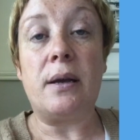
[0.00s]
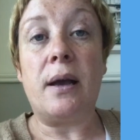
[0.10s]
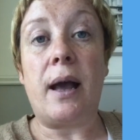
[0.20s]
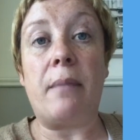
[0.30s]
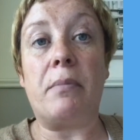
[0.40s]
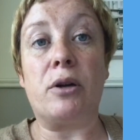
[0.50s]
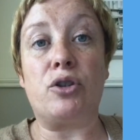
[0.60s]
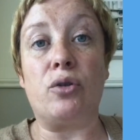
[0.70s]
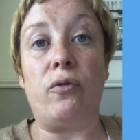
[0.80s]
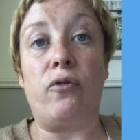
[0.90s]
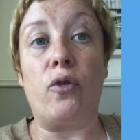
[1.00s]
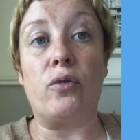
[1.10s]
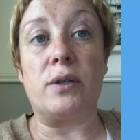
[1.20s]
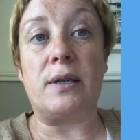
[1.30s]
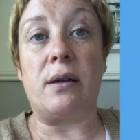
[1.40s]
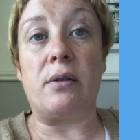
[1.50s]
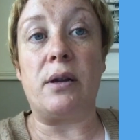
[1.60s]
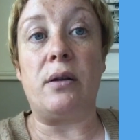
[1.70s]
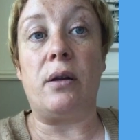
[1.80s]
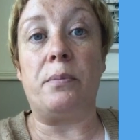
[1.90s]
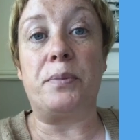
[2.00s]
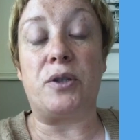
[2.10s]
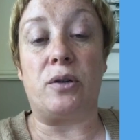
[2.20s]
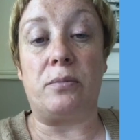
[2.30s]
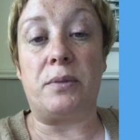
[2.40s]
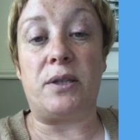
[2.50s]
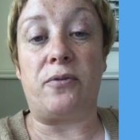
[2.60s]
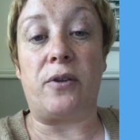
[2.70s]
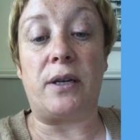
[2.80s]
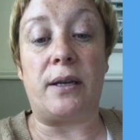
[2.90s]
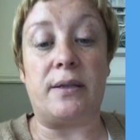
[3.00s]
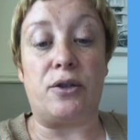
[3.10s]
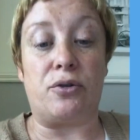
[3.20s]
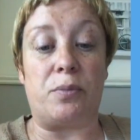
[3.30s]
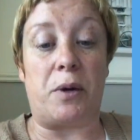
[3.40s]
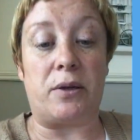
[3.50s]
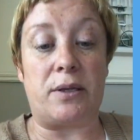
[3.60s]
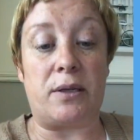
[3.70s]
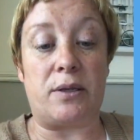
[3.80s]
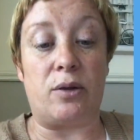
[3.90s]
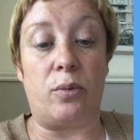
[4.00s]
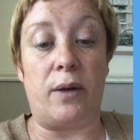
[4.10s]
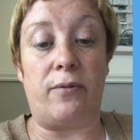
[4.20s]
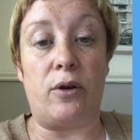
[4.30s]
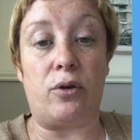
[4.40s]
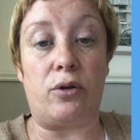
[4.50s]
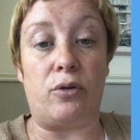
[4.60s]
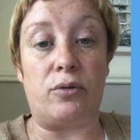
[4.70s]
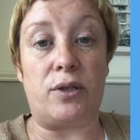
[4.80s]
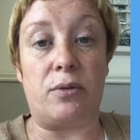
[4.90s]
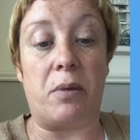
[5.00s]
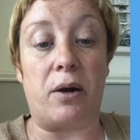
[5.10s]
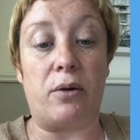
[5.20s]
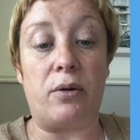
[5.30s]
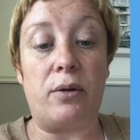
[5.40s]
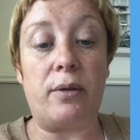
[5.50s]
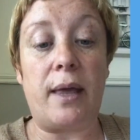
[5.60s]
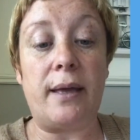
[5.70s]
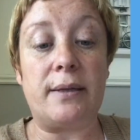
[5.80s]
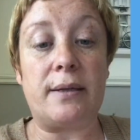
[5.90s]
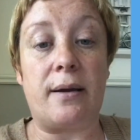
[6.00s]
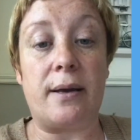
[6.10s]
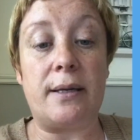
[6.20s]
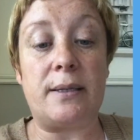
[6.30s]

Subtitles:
and module 4 is earning lump sums to finance your deposits. So we'll have a look at those tomorrow. Thanks, guys.